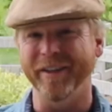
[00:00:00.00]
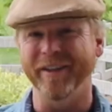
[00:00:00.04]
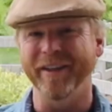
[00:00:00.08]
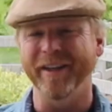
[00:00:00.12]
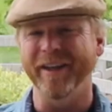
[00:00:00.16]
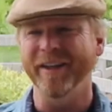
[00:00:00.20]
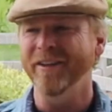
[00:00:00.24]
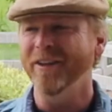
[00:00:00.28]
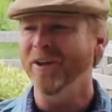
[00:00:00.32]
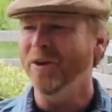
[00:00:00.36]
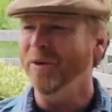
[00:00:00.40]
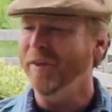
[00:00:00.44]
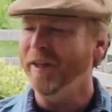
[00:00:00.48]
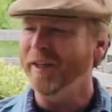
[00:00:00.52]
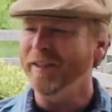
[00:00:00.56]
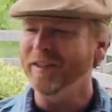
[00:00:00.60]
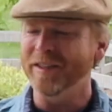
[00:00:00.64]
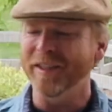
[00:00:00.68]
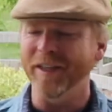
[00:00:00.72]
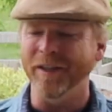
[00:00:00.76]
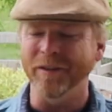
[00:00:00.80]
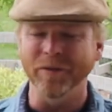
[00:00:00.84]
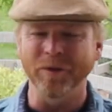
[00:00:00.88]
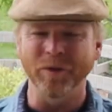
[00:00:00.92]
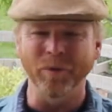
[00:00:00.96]
I know that
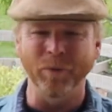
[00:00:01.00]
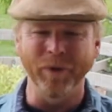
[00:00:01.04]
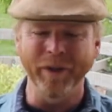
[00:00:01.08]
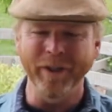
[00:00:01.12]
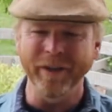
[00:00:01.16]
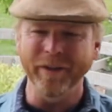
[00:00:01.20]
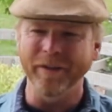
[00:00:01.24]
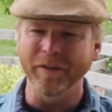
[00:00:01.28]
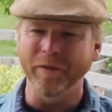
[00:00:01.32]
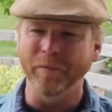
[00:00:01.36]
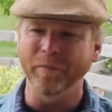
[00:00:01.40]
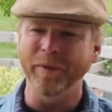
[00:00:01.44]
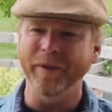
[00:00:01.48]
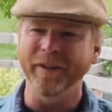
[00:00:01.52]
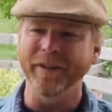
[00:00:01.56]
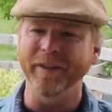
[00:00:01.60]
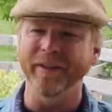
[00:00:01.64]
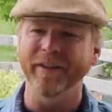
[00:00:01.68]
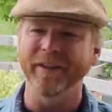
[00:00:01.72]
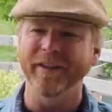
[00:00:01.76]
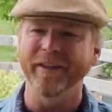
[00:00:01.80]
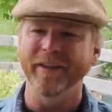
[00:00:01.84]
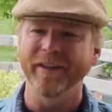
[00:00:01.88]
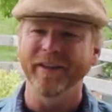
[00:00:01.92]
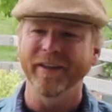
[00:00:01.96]
sounds weird, but
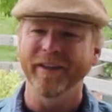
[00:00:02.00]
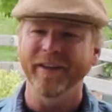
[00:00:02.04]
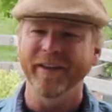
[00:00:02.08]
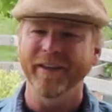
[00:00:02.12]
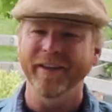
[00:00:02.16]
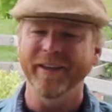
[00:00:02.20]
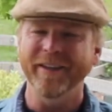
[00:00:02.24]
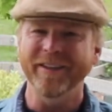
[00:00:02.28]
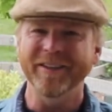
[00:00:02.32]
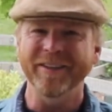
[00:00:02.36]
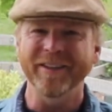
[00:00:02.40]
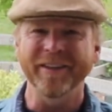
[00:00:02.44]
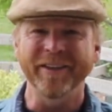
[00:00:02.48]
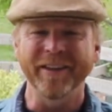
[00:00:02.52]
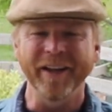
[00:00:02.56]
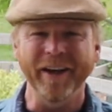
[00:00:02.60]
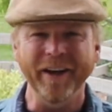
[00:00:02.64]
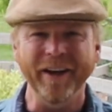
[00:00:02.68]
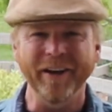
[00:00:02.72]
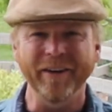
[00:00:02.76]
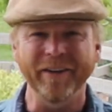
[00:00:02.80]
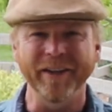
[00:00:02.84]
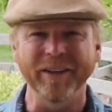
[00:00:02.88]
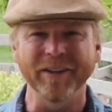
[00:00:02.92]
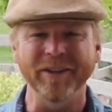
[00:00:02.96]
it's
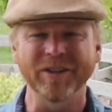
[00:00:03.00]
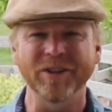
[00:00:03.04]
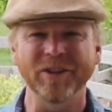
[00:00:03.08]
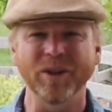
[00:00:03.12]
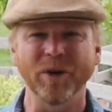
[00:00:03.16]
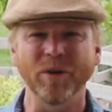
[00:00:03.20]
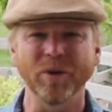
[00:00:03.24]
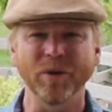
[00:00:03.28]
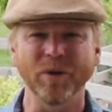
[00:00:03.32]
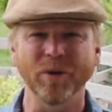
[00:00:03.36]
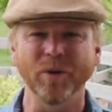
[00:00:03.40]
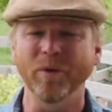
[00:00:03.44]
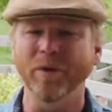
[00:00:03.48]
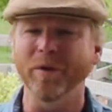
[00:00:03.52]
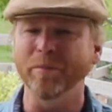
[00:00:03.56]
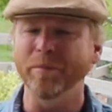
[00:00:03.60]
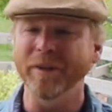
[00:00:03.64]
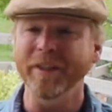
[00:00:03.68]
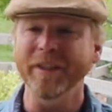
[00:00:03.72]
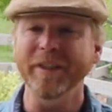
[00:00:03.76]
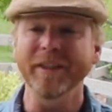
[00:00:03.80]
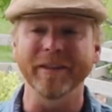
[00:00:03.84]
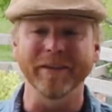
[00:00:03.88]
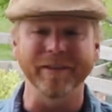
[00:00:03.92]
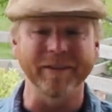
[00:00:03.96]
there and it's so cool.
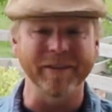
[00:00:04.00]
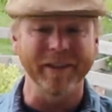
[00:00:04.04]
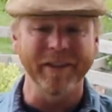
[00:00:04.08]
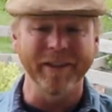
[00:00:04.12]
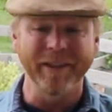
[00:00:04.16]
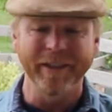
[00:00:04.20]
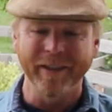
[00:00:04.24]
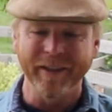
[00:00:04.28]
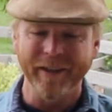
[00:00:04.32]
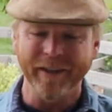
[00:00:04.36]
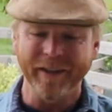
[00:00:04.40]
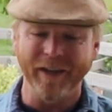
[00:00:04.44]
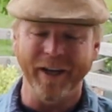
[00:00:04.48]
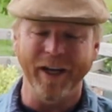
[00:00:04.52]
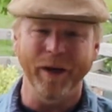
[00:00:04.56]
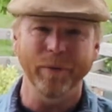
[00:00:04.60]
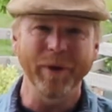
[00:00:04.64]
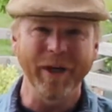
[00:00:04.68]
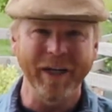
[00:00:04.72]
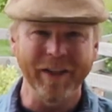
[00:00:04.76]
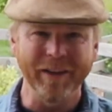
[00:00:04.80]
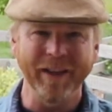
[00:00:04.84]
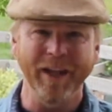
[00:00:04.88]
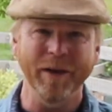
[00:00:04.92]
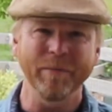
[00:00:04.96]
Please
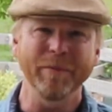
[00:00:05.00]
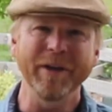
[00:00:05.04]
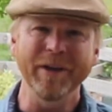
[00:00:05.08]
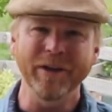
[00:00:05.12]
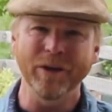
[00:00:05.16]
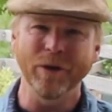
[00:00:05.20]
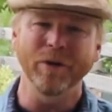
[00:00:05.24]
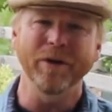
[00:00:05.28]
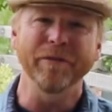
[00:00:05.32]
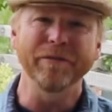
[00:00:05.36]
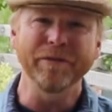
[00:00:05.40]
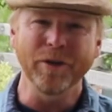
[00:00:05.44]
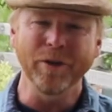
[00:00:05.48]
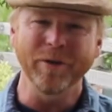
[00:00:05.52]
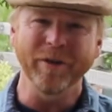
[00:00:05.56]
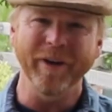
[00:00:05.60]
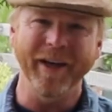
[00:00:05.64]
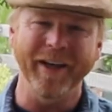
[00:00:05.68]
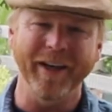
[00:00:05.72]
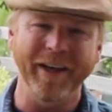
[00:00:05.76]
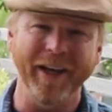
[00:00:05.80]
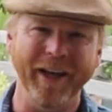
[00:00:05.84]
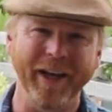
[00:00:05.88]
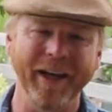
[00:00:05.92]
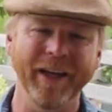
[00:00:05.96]
comment and let me know if you
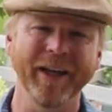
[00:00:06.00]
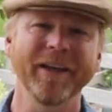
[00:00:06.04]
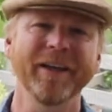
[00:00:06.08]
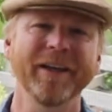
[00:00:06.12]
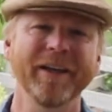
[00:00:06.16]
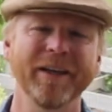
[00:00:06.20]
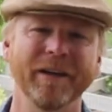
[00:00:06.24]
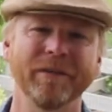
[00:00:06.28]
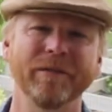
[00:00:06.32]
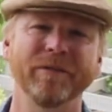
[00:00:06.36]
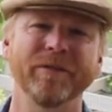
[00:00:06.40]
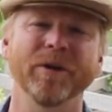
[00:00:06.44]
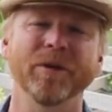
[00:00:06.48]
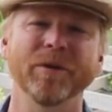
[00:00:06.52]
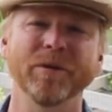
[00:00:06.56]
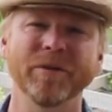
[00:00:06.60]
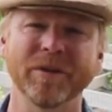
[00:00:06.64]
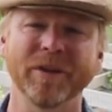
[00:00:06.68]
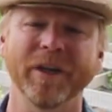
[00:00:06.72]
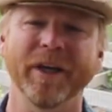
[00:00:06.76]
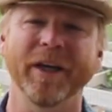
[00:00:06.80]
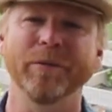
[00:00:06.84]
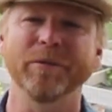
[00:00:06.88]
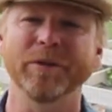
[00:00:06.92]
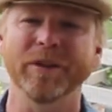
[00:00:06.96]
had any of those
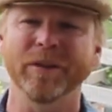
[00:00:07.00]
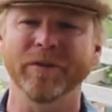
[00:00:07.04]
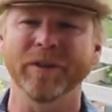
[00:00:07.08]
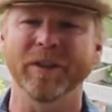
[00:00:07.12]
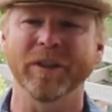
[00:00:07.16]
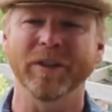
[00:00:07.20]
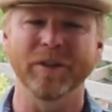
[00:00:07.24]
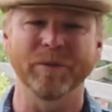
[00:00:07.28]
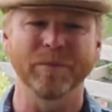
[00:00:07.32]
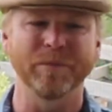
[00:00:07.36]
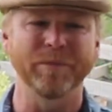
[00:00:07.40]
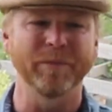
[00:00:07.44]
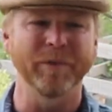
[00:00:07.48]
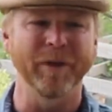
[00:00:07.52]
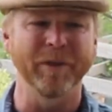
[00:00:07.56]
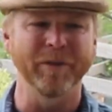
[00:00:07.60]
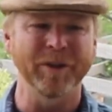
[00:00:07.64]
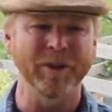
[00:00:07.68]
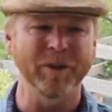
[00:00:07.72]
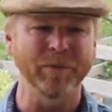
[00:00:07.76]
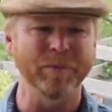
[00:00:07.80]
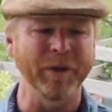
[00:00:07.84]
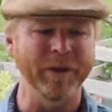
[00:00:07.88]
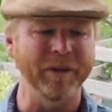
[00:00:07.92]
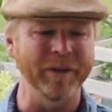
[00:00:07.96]
types of
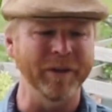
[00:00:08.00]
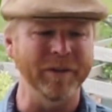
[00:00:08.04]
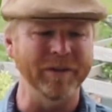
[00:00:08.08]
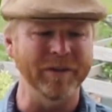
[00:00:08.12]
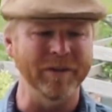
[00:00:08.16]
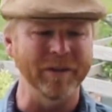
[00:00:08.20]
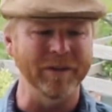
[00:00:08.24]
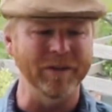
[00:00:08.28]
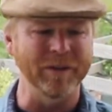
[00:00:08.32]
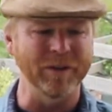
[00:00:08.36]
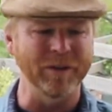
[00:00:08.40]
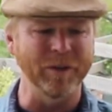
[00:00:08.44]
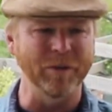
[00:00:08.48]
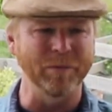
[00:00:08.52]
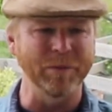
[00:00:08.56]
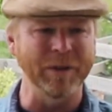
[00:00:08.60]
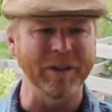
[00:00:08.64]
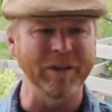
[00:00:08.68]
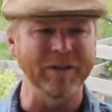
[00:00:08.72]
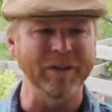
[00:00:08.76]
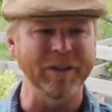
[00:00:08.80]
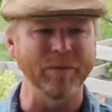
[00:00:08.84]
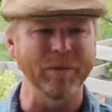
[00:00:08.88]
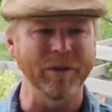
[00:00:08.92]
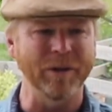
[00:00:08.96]
experiences too,
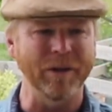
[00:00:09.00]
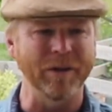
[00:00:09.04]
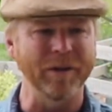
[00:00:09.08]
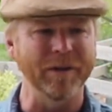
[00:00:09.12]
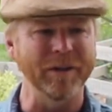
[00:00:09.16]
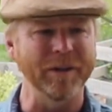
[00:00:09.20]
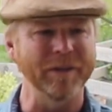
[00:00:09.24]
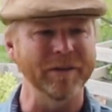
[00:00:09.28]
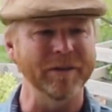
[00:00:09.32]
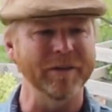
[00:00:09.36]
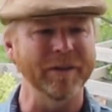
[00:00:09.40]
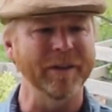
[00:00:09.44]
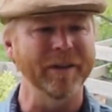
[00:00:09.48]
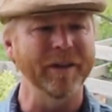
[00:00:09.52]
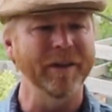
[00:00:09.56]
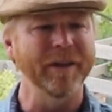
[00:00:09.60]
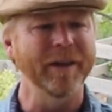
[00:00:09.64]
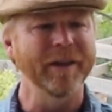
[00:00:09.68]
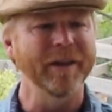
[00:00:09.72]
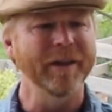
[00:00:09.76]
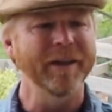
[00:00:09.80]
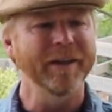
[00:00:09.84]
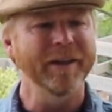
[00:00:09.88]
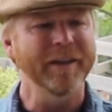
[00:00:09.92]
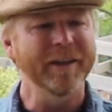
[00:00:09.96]
because I'm curious.
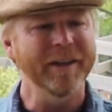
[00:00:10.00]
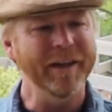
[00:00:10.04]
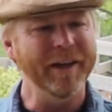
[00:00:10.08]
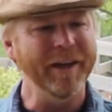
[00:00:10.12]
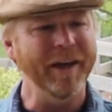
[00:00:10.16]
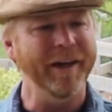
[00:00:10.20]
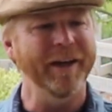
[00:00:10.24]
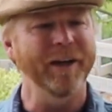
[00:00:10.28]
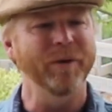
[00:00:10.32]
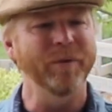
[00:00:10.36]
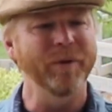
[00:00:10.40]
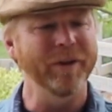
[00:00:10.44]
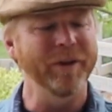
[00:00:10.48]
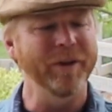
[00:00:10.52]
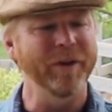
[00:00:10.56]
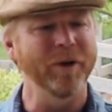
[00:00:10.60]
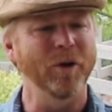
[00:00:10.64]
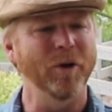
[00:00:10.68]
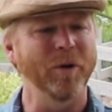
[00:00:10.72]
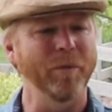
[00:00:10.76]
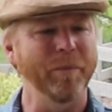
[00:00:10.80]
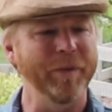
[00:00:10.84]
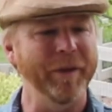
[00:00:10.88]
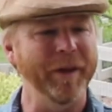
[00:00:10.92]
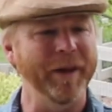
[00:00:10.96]
God, I really
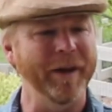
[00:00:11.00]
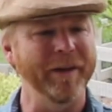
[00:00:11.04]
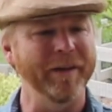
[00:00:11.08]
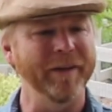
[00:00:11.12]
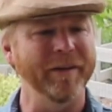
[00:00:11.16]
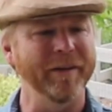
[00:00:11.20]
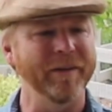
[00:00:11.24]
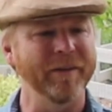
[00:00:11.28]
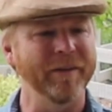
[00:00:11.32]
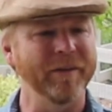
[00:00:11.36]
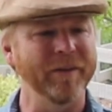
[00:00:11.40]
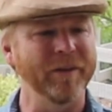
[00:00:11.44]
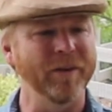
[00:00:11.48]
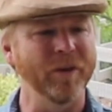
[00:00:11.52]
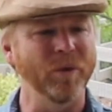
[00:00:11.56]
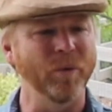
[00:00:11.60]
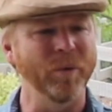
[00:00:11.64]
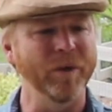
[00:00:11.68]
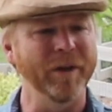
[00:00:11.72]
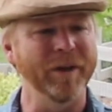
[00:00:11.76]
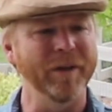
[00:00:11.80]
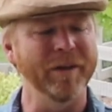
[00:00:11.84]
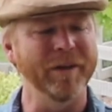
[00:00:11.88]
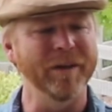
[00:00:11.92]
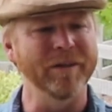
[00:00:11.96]
hope that the
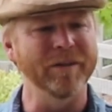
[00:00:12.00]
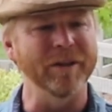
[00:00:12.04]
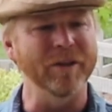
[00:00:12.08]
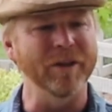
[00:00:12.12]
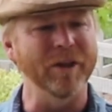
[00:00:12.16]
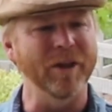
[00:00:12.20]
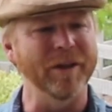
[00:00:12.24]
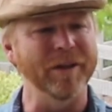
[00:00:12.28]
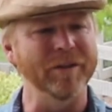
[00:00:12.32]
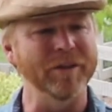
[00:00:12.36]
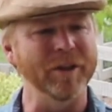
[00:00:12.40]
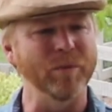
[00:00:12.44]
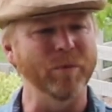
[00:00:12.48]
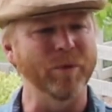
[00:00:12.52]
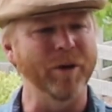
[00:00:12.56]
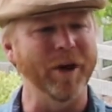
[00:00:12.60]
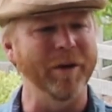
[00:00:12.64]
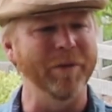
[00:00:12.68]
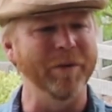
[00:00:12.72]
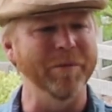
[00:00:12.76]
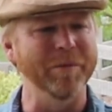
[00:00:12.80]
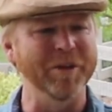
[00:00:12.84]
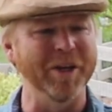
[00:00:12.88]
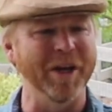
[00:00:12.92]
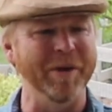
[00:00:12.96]
wind isn't causing
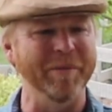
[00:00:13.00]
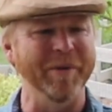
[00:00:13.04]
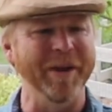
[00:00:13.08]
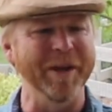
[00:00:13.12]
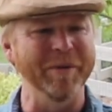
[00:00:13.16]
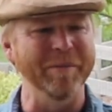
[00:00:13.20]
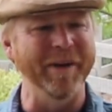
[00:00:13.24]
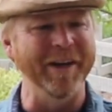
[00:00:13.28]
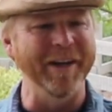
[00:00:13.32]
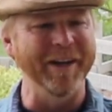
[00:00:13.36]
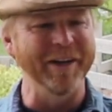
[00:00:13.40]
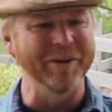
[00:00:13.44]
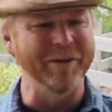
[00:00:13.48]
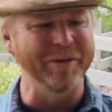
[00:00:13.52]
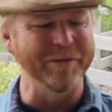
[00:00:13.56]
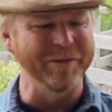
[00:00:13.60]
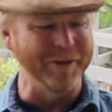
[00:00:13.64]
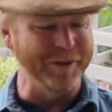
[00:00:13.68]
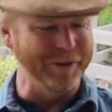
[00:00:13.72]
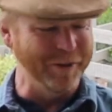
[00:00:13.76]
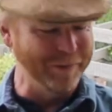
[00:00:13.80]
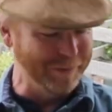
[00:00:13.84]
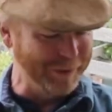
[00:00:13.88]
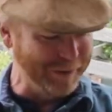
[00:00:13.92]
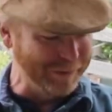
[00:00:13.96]
problems on my
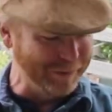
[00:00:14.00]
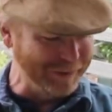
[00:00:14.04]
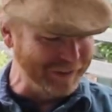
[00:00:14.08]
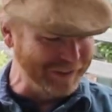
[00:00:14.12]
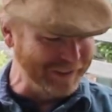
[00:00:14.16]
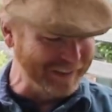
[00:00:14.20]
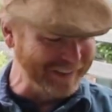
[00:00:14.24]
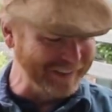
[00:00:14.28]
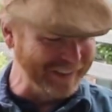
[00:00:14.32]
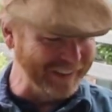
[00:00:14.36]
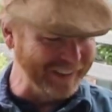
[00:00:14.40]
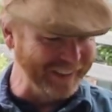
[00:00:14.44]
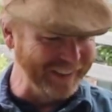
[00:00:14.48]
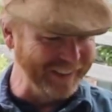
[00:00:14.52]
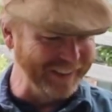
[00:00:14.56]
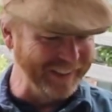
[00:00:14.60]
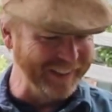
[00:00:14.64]
microphone, but we'll see.